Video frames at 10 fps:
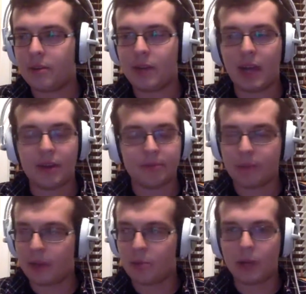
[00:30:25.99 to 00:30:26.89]
how,
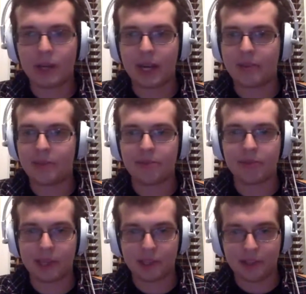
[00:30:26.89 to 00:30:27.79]
like what kind of
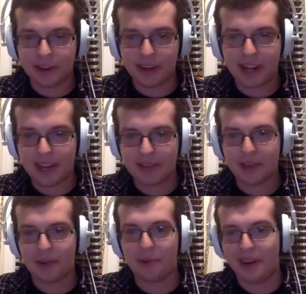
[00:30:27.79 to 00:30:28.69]
inflection you're going to have on
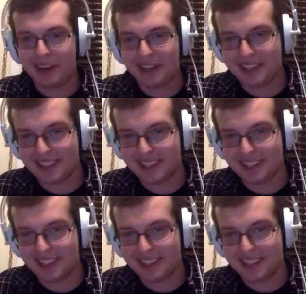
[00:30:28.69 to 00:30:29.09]
a word.